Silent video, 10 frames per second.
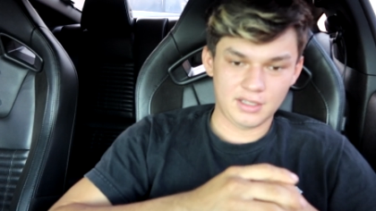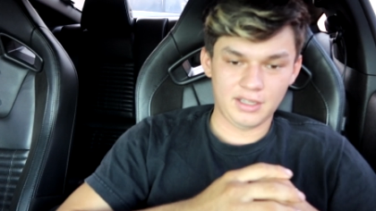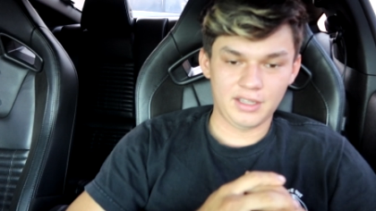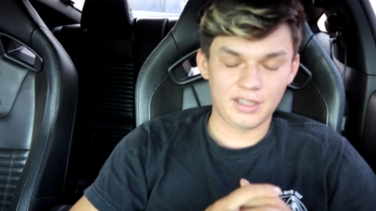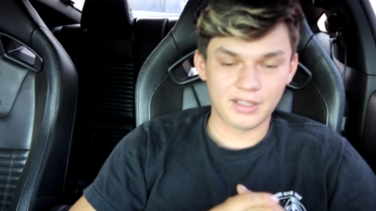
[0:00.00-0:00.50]

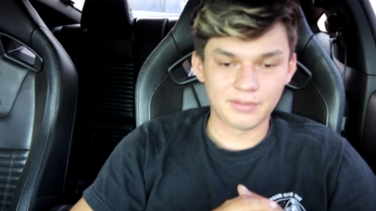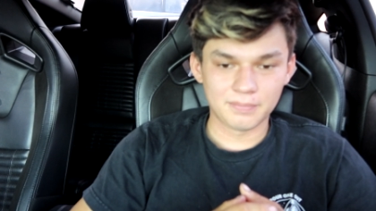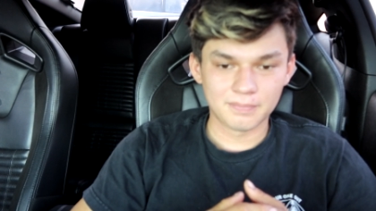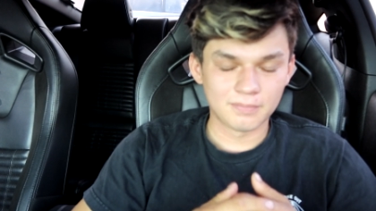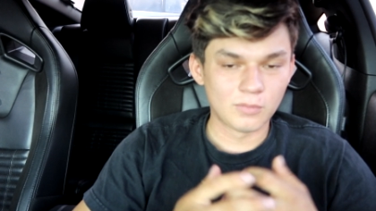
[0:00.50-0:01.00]

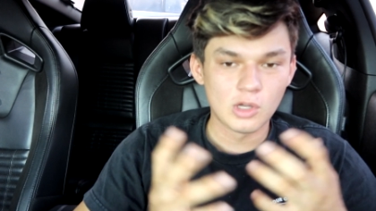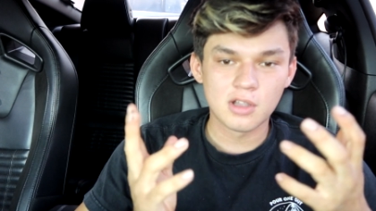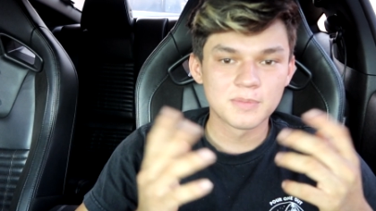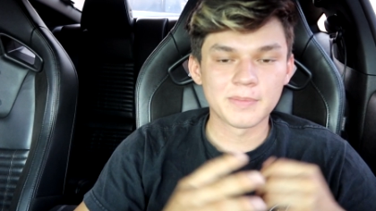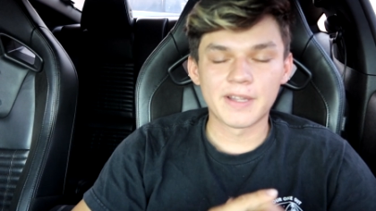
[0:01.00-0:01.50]
and
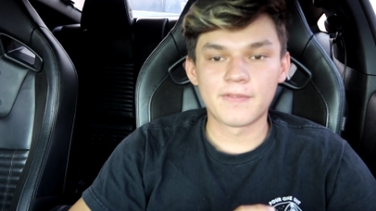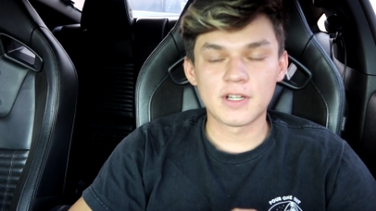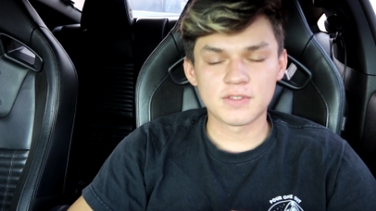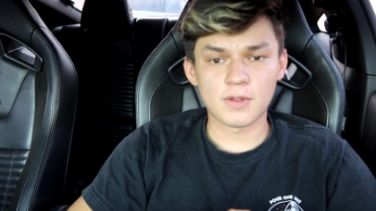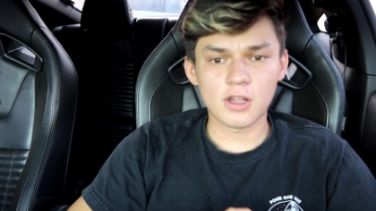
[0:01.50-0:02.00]
welcome to my
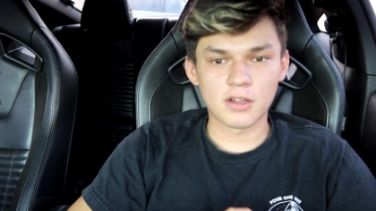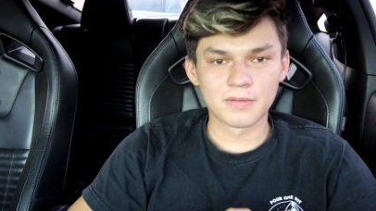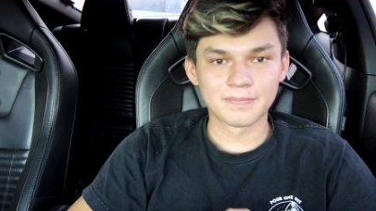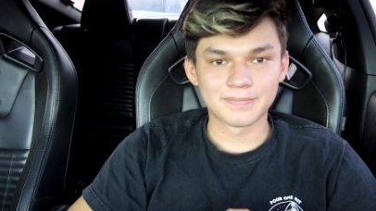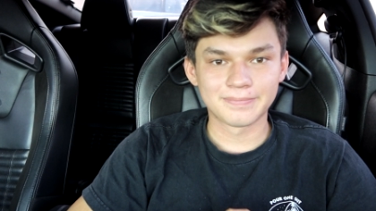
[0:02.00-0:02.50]
first vlog.